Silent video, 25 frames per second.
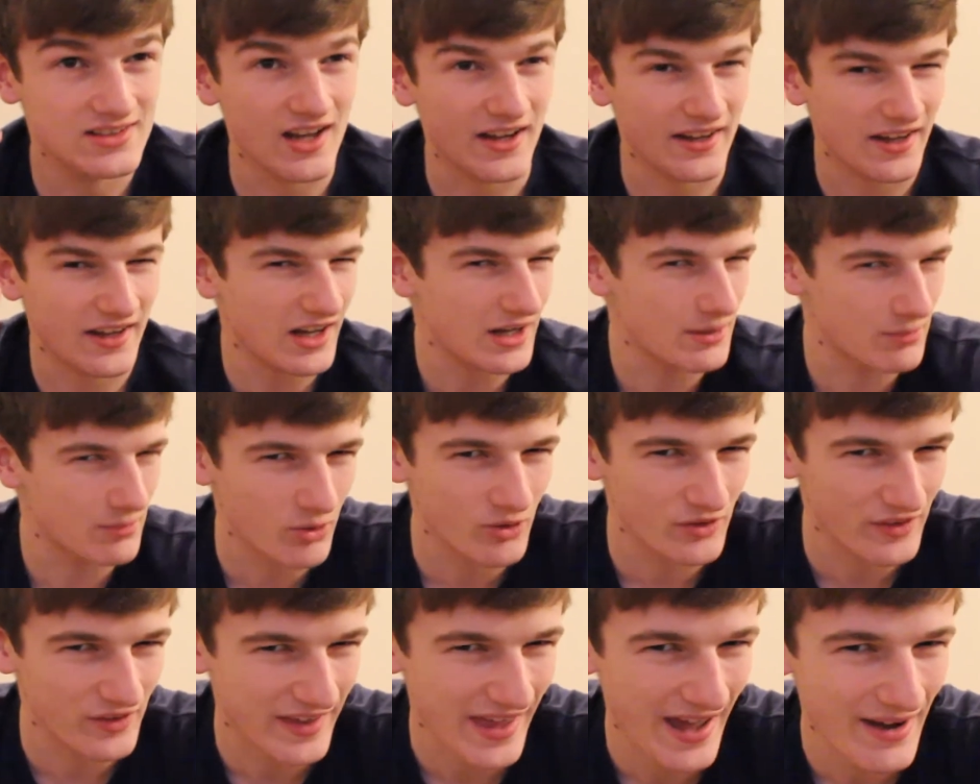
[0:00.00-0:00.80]
I kind of
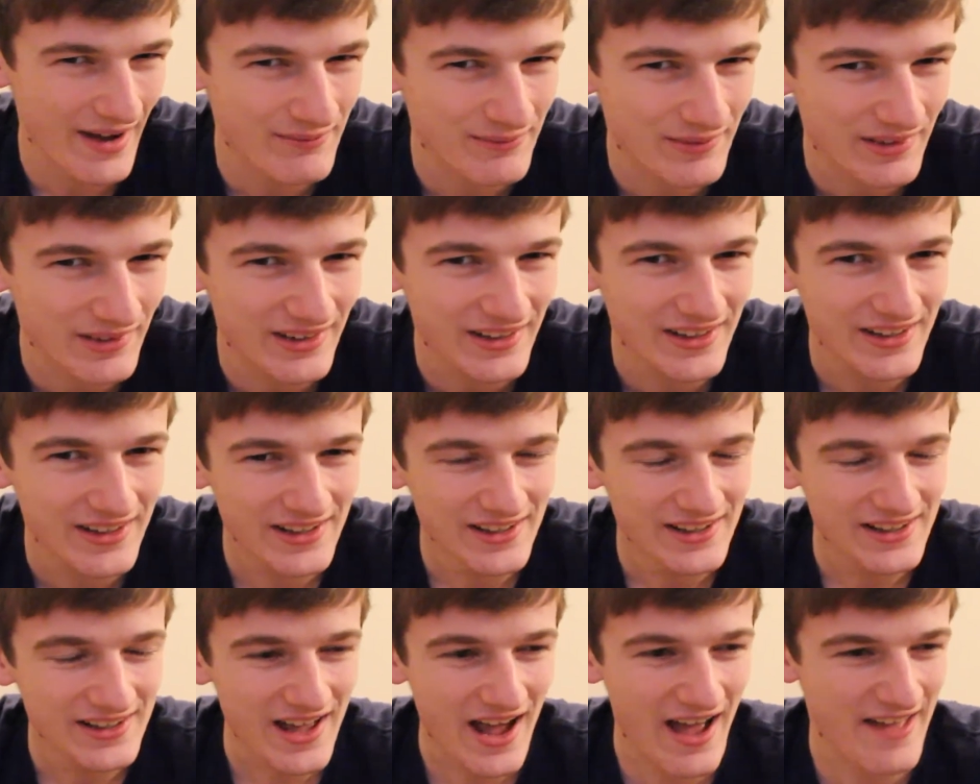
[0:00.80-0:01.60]
bought the
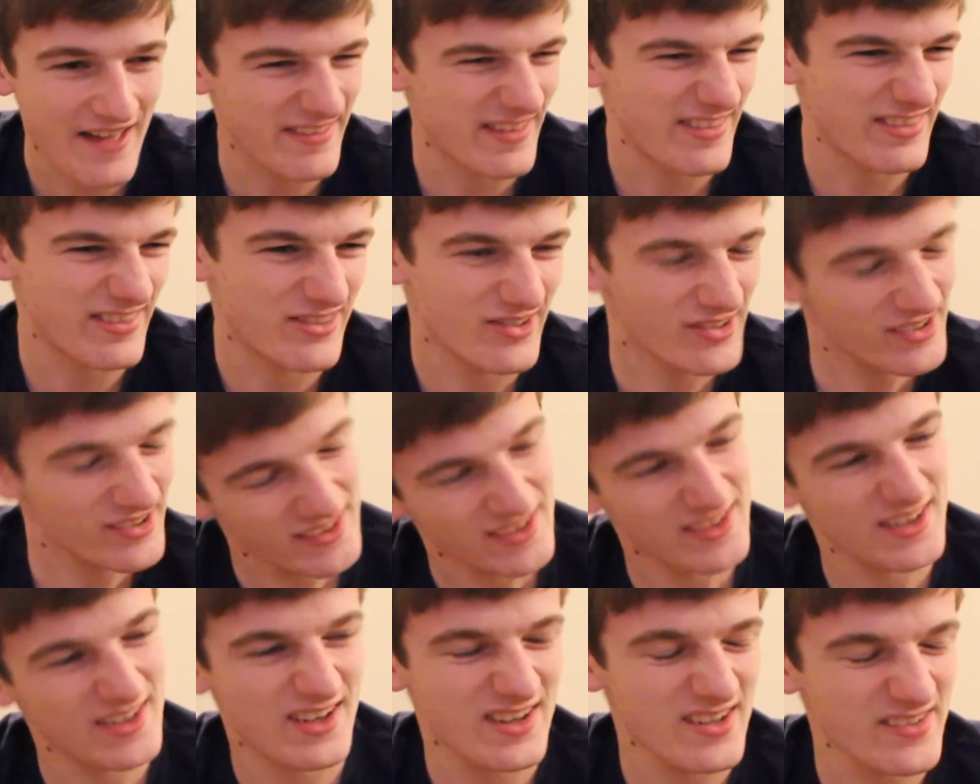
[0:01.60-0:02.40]
camera and then thought, oh,
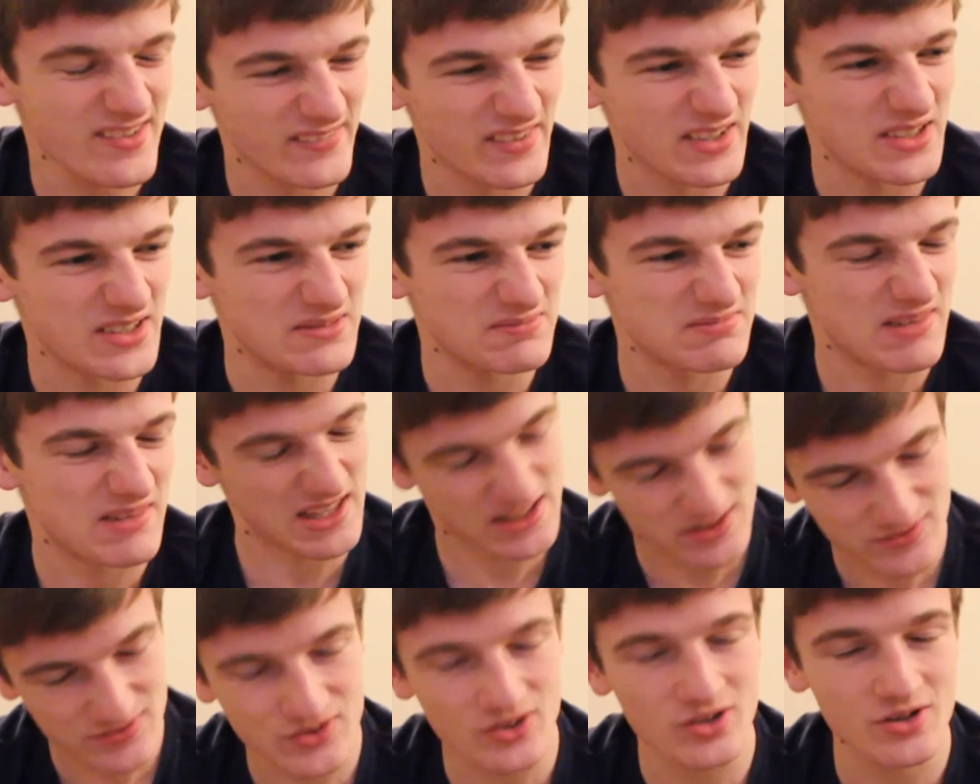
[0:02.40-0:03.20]
you know, I might
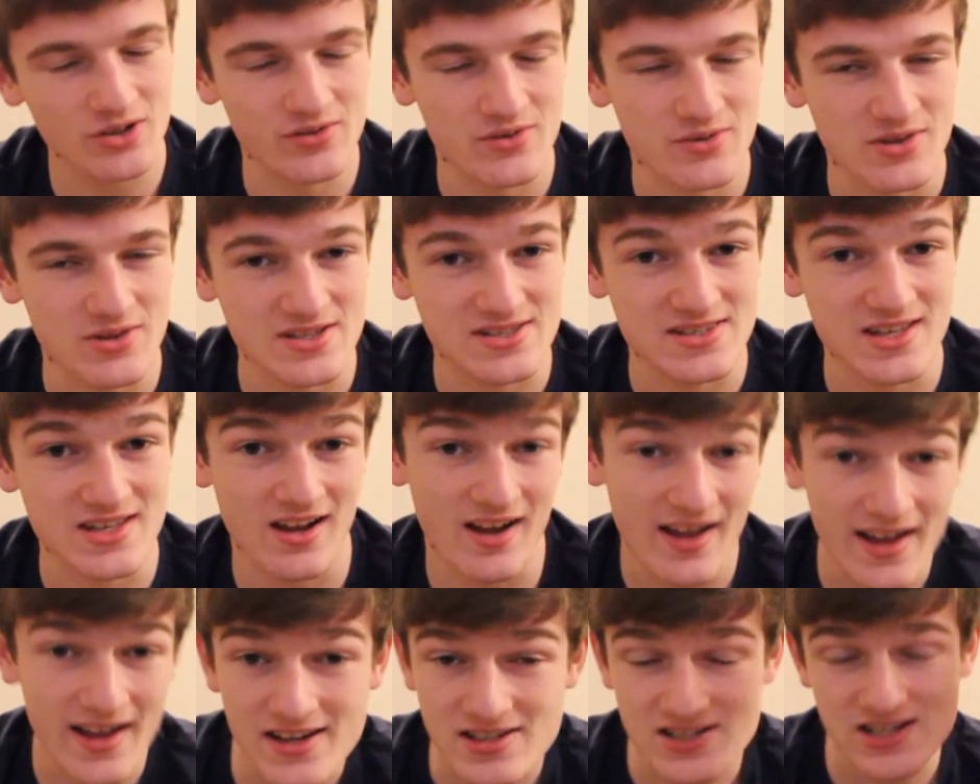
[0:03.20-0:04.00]
get into photography with this thing.